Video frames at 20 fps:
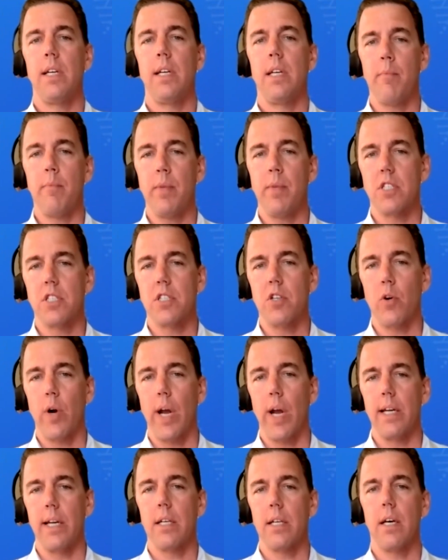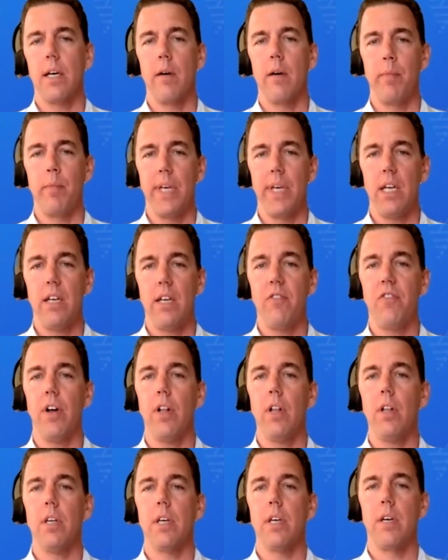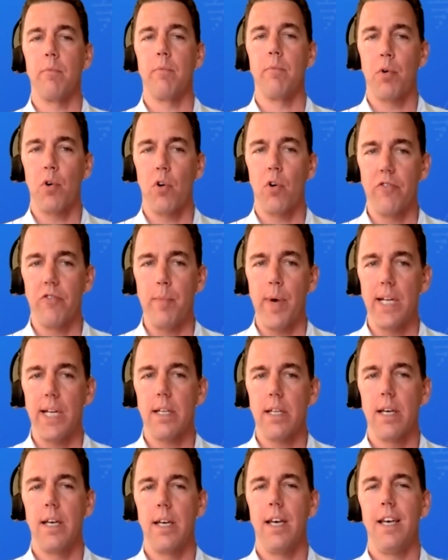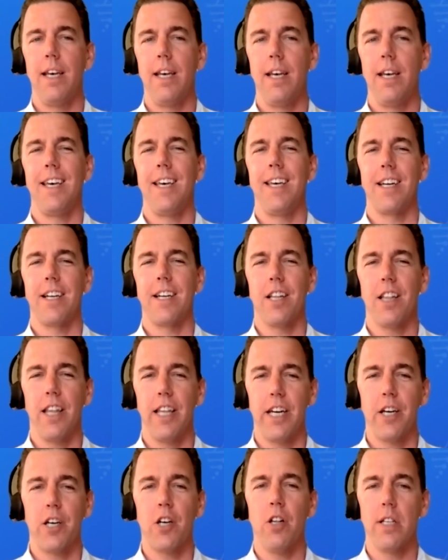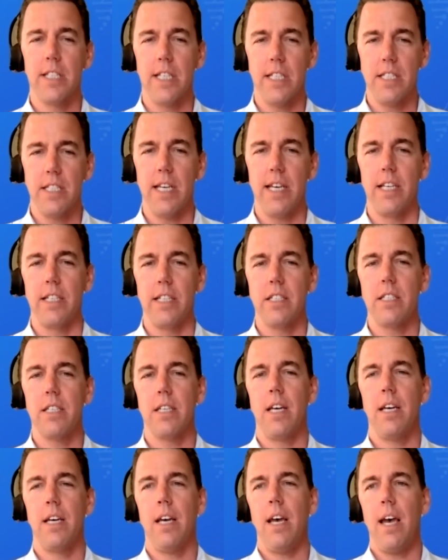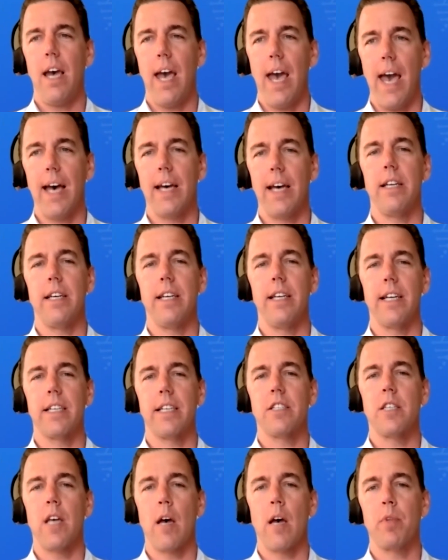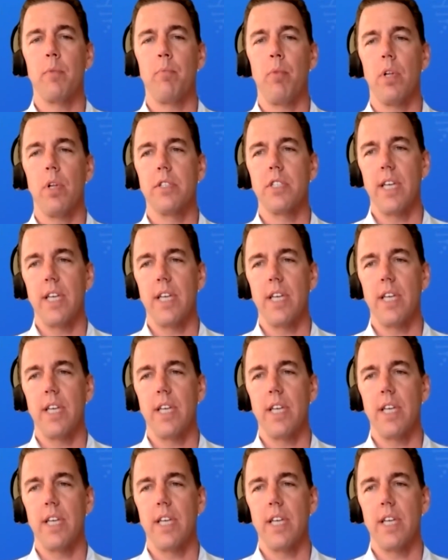demonstrate a meaningful improvement in clinical disease and an acceptable